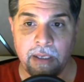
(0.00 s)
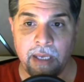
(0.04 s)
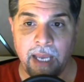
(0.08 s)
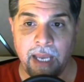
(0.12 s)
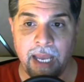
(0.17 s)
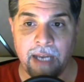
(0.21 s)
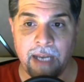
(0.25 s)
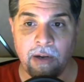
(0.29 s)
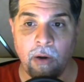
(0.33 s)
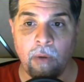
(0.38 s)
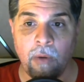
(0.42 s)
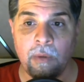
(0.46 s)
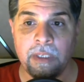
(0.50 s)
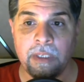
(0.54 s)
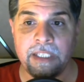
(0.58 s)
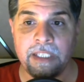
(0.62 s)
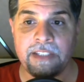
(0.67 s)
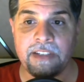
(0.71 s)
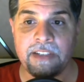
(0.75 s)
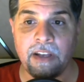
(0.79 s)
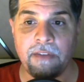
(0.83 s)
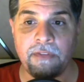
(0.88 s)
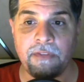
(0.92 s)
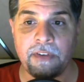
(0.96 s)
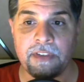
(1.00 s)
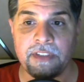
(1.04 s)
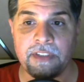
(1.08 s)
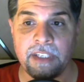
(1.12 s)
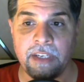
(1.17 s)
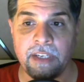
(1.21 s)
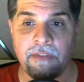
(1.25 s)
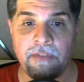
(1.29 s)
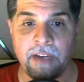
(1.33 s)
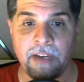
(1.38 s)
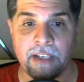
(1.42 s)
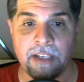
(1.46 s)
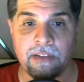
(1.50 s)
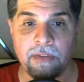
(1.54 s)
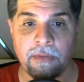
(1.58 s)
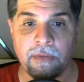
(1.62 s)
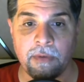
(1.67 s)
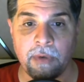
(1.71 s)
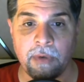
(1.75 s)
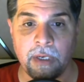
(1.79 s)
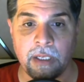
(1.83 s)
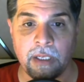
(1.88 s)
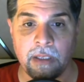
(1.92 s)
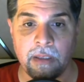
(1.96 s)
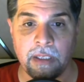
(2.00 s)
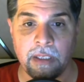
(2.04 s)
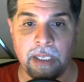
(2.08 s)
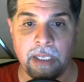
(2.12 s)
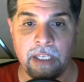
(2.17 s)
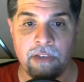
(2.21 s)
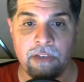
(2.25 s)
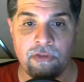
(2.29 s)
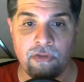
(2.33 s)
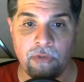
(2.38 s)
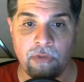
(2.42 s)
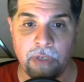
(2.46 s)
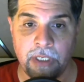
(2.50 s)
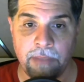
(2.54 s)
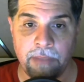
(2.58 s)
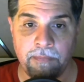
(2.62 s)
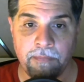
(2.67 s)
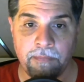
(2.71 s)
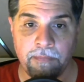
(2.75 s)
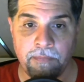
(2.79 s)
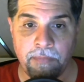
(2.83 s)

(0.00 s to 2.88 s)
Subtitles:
and only suffers the effects of the critical injury.